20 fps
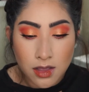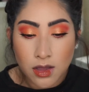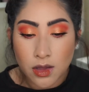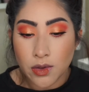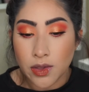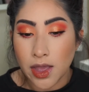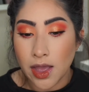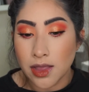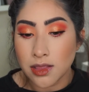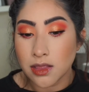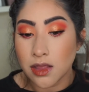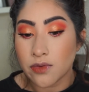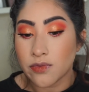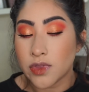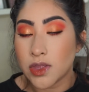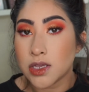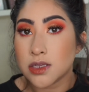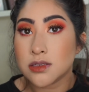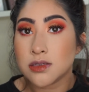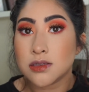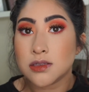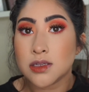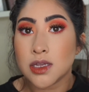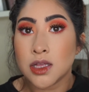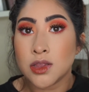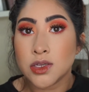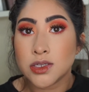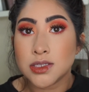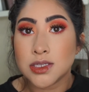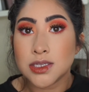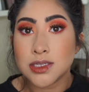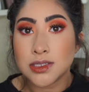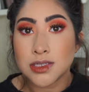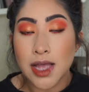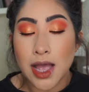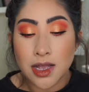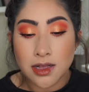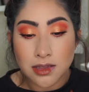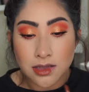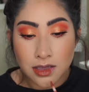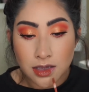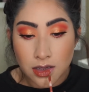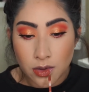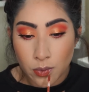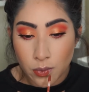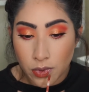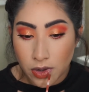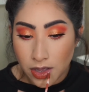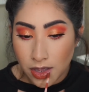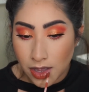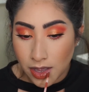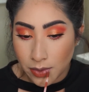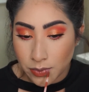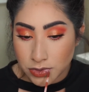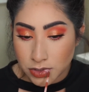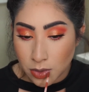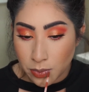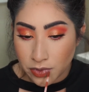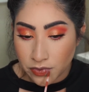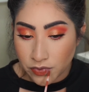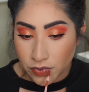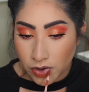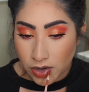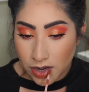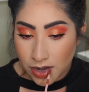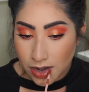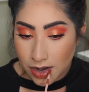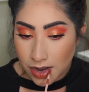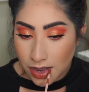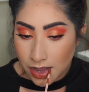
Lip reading: Oh yeah, I love this. It looks exactly what I was hoping for.